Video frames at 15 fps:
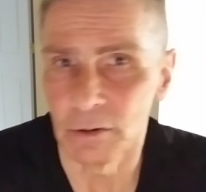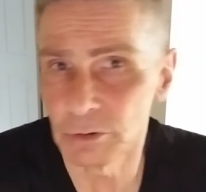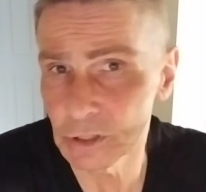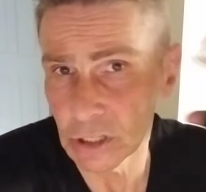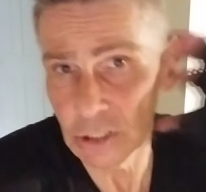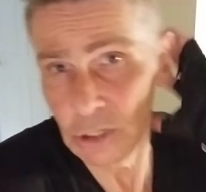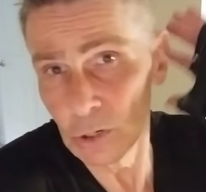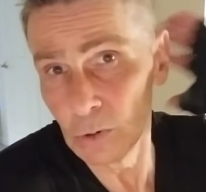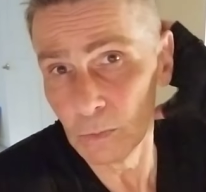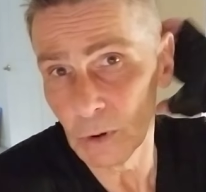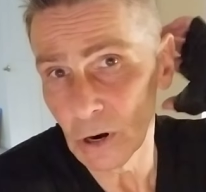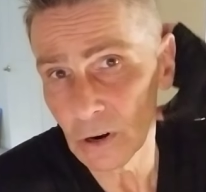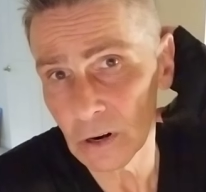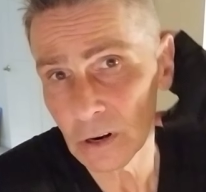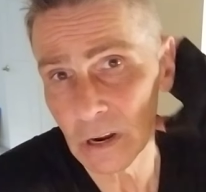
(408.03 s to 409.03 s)
It was a
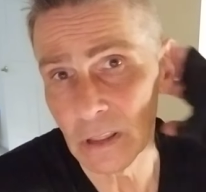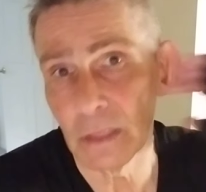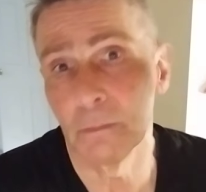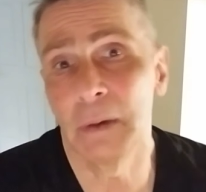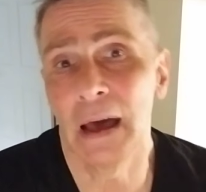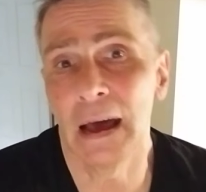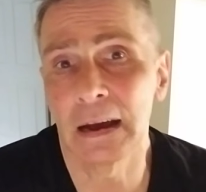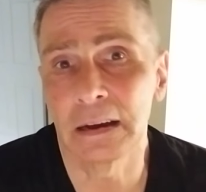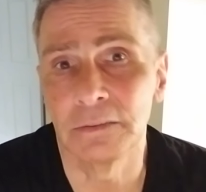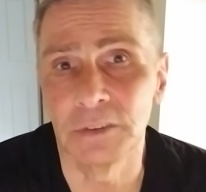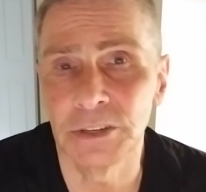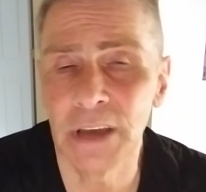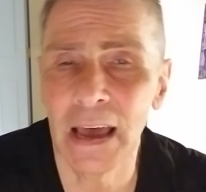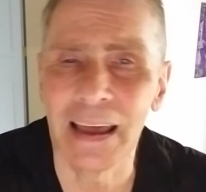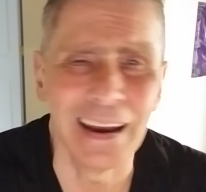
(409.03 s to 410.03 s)
tumor in the back of
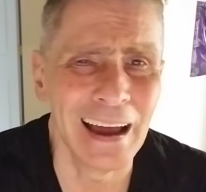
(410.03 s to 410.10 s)
his head.